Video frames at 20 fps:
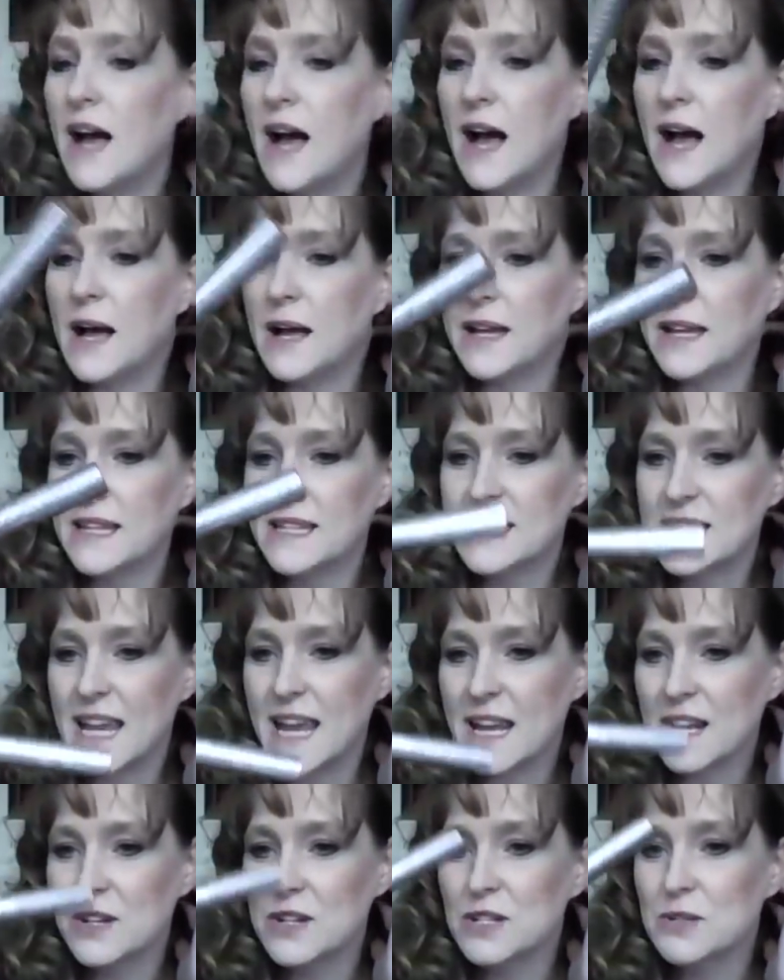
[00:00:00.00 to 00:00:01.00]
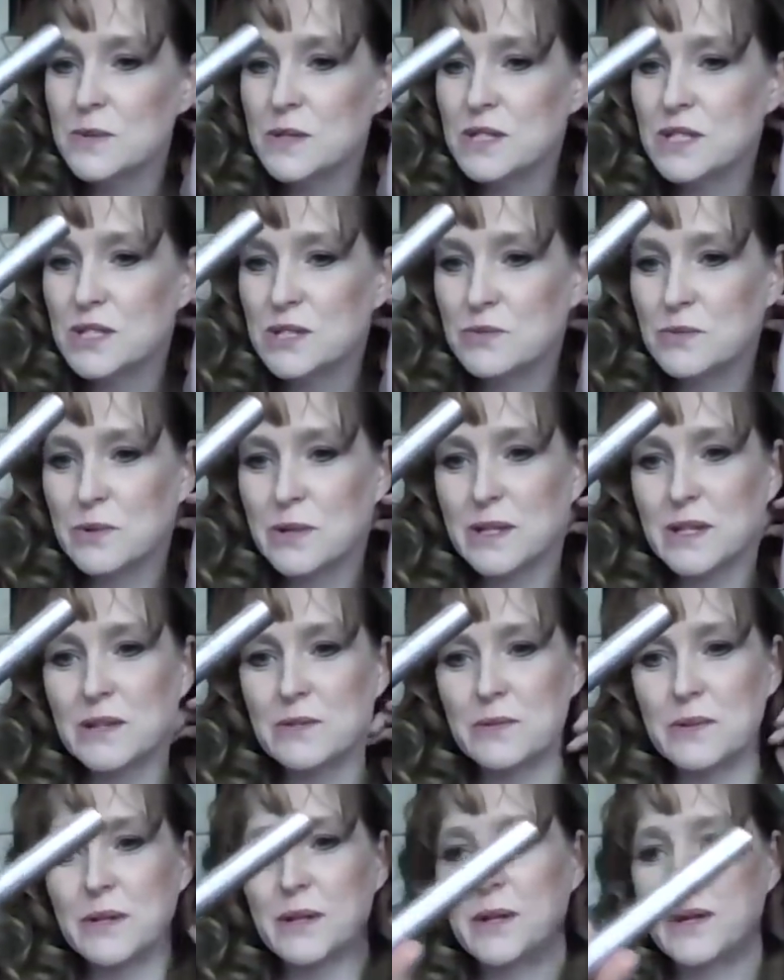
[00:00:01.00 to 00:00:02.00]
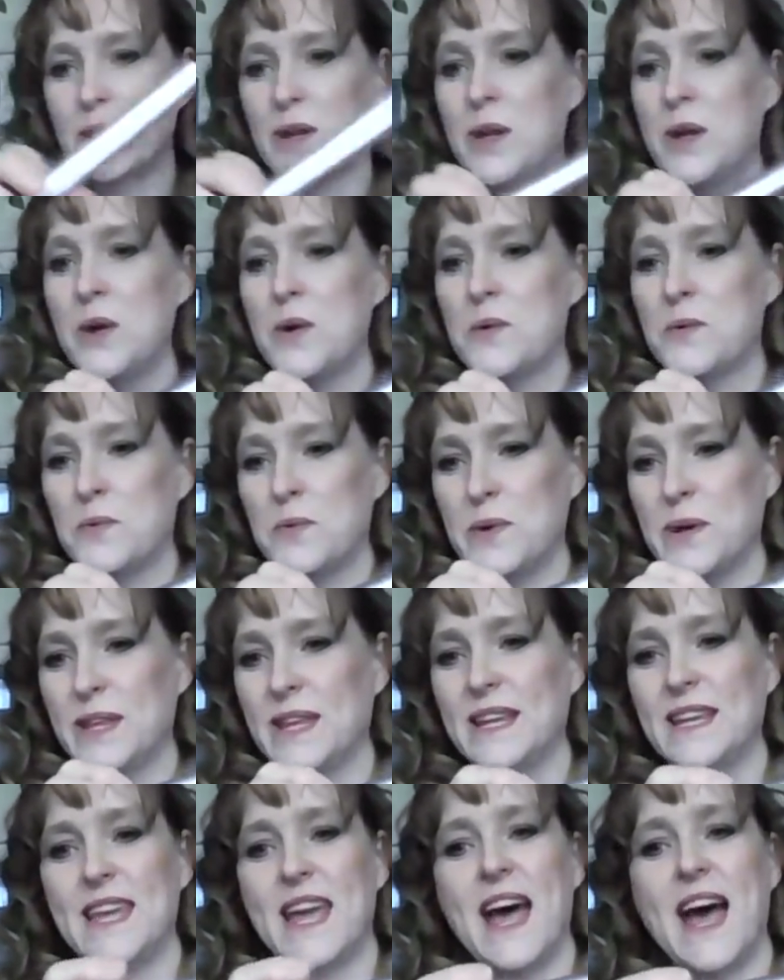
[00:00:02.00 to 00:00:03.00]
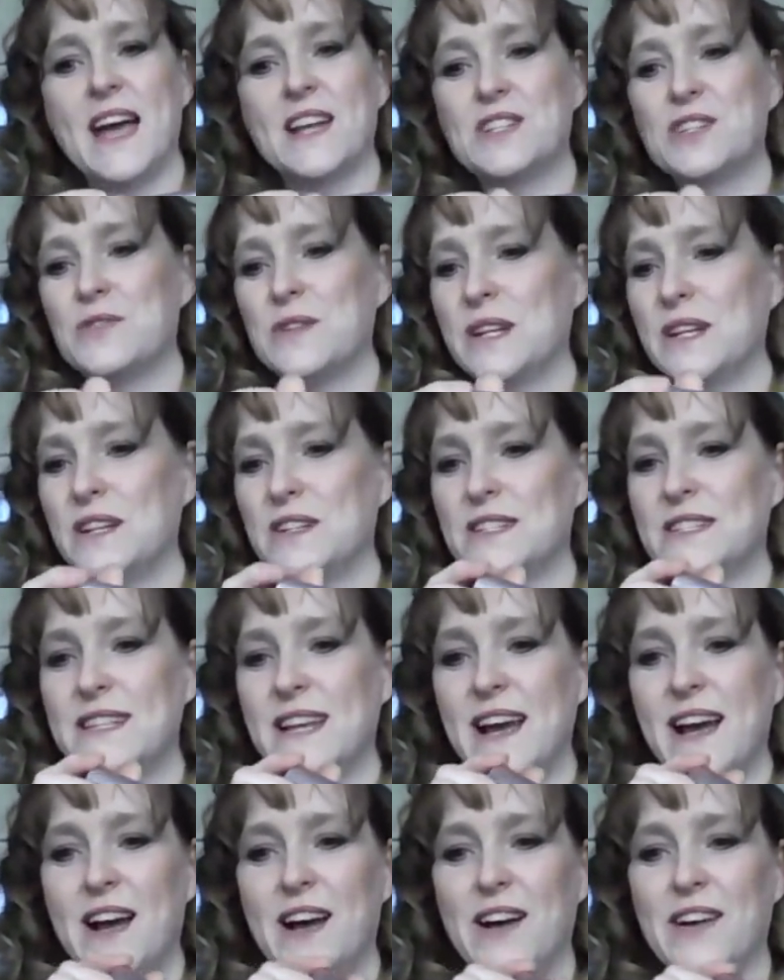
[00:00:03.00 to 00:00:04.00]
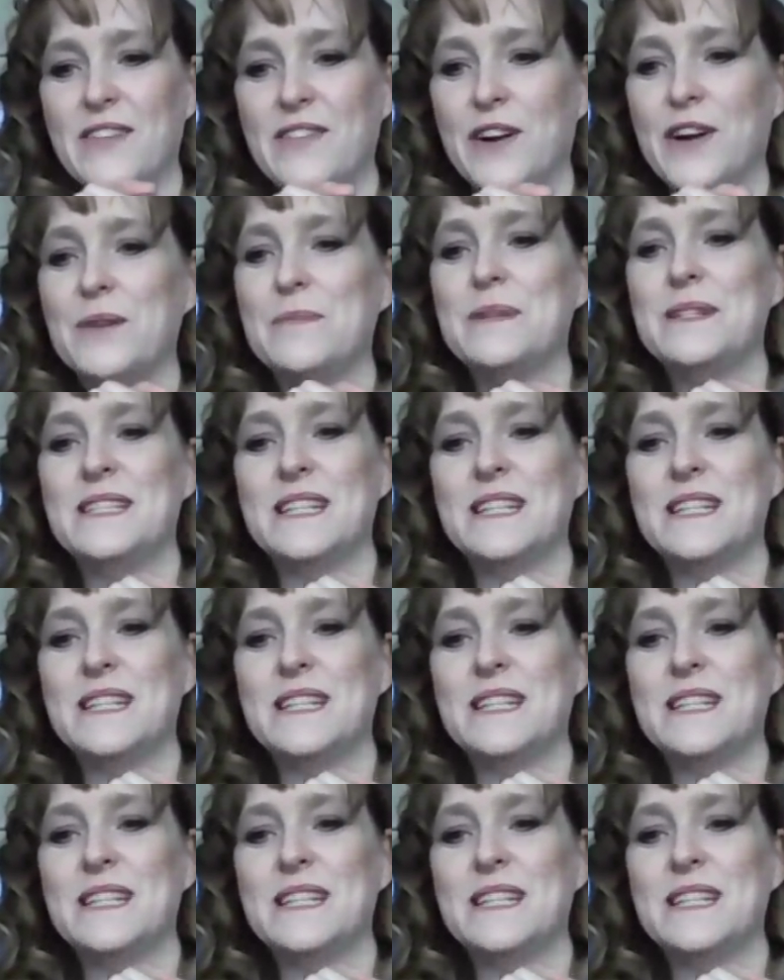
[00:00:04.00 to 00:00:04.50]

uh, containers, which is really, really, really, yeah, treat yourself. Urban